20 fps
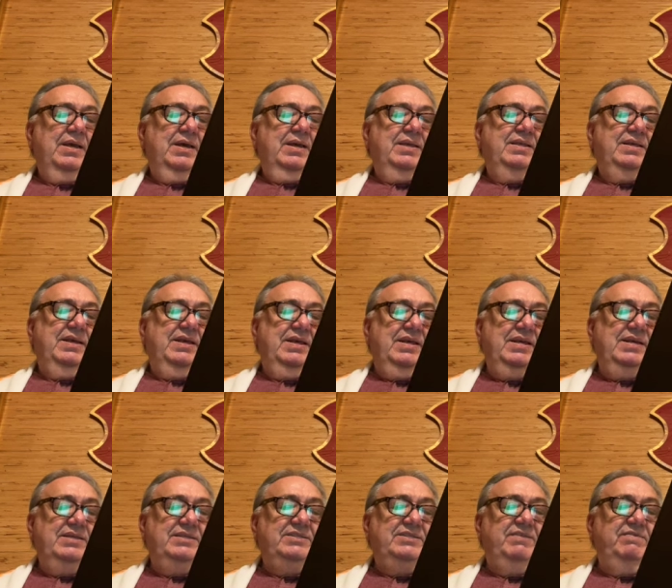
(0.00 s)
the
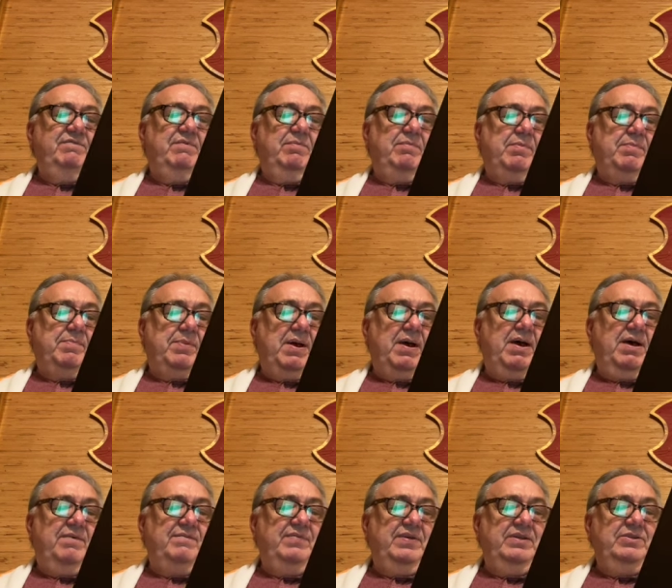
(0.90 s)
inconceivable
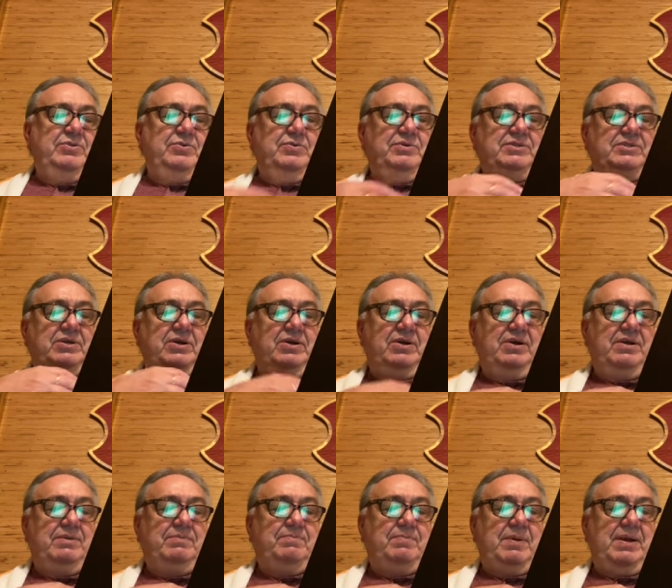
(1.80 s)
bhav into his
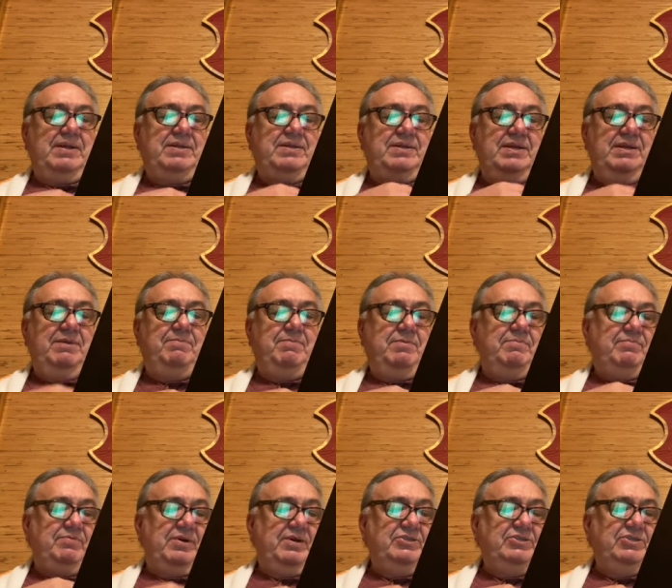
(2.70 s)
heart by deep
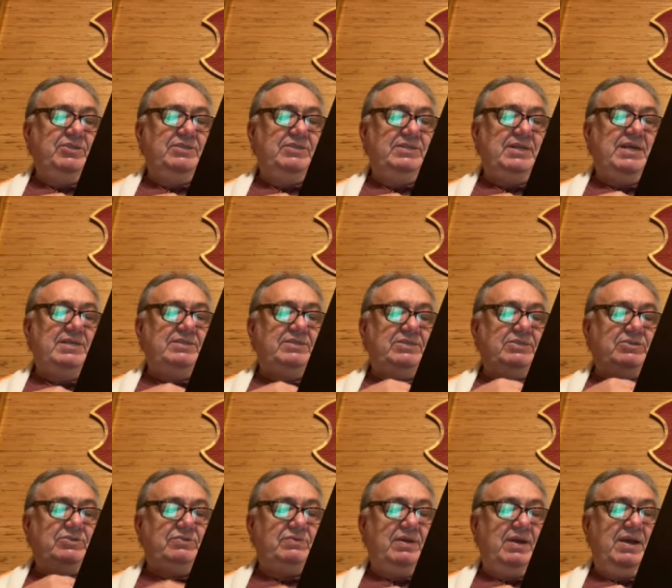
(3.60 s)
impressions as
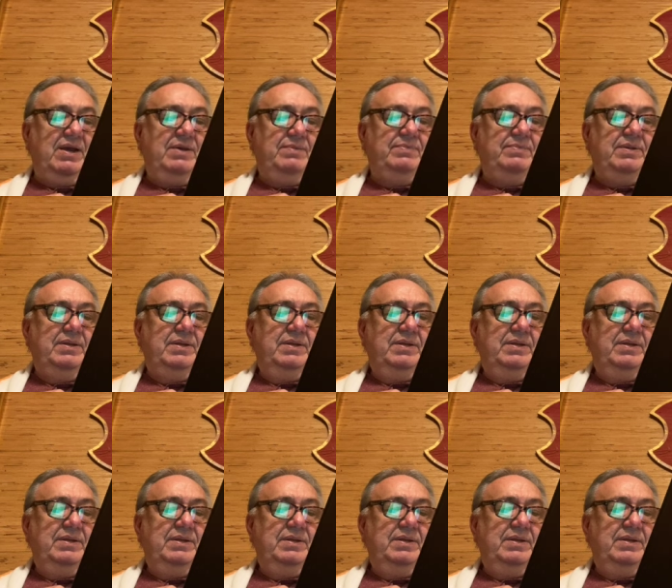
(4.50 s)
described